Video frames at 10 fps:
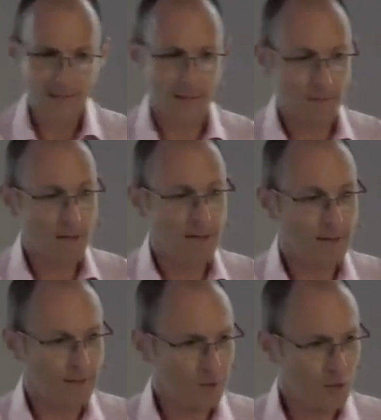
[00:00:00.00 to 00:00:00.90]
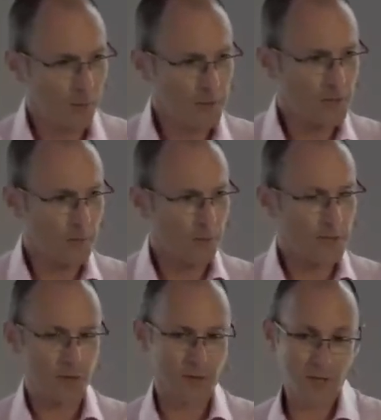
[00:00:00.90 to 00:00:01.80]
Then my job as a
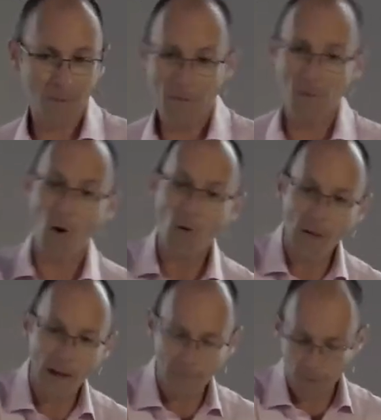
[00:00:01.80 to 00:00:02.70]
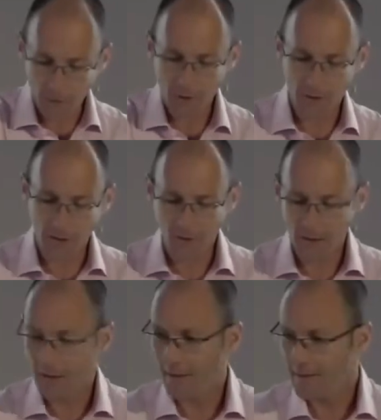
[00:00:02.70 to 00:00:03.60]
preacher is to bowl that ball to your
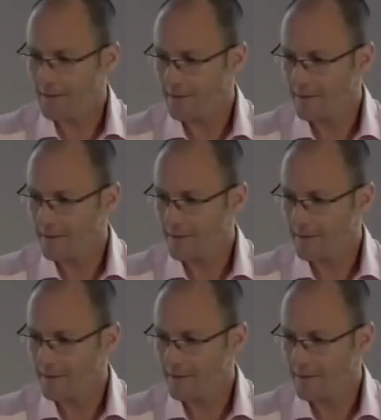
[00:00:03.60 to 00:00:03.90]
heart.